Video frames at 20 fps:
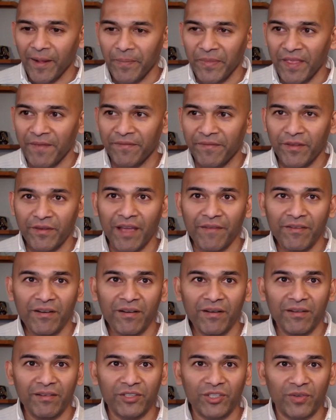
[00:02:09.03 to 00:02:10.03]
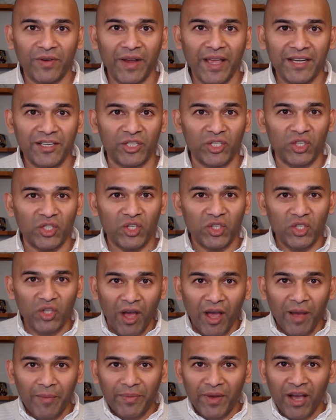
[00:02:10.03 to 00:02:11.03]
If you ever tried to
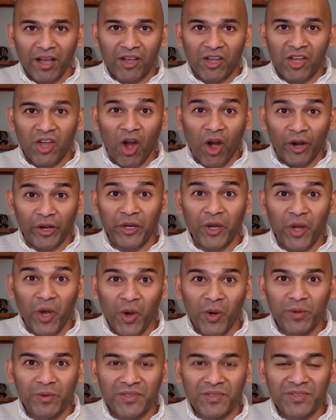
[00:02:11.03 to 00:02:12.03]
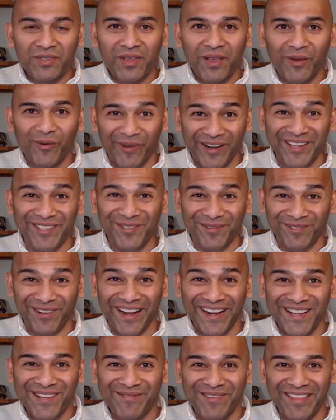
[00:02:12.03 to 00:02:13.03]
stop a garden hose when it's
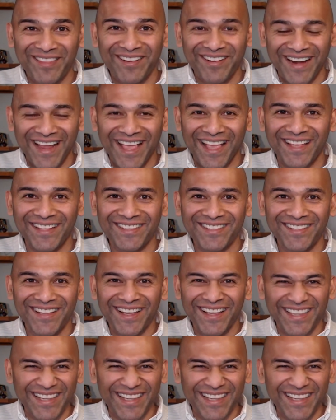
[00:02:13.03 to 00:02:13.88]
running with your hands,